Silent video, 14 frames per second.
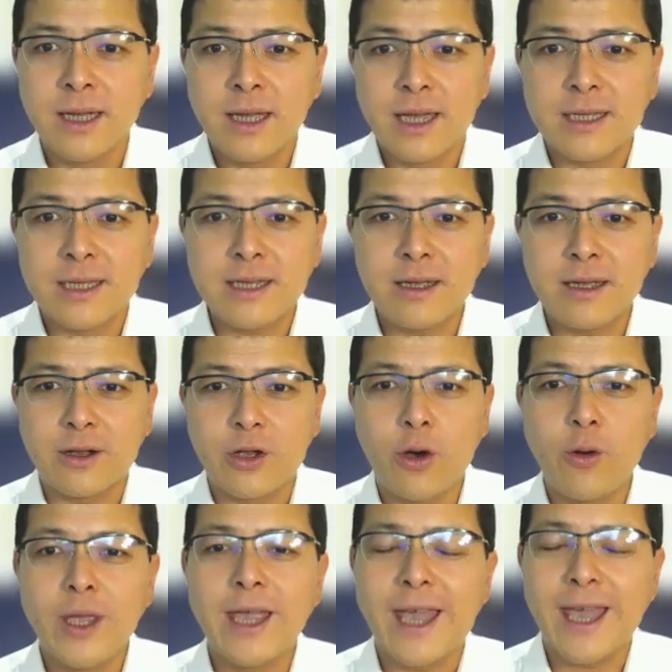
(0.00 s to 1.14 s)
instead of
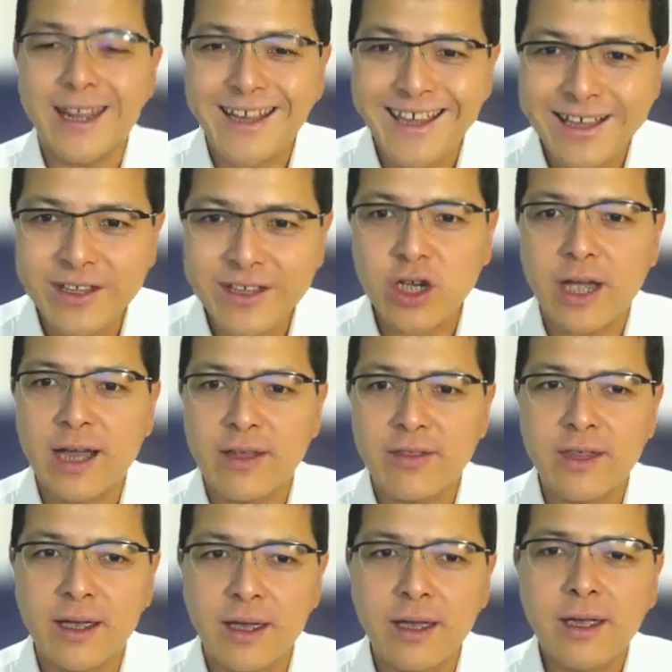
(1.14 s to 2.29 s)
going at each
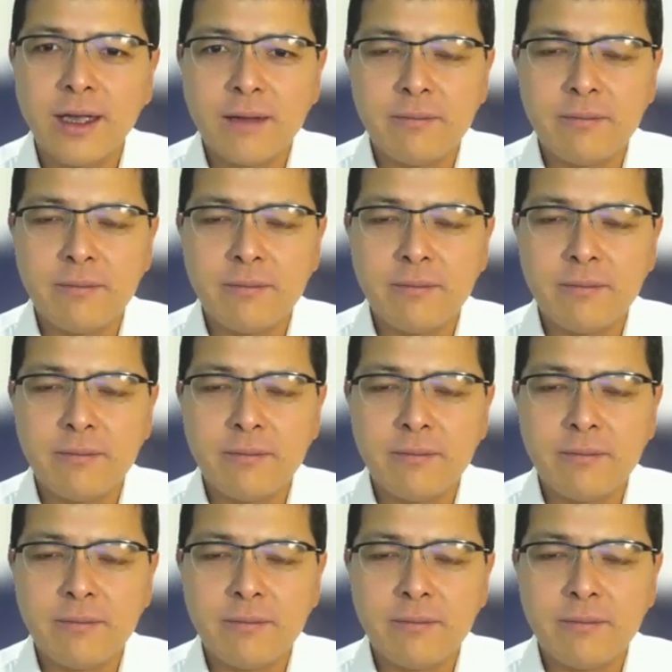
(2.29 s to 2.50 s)
other,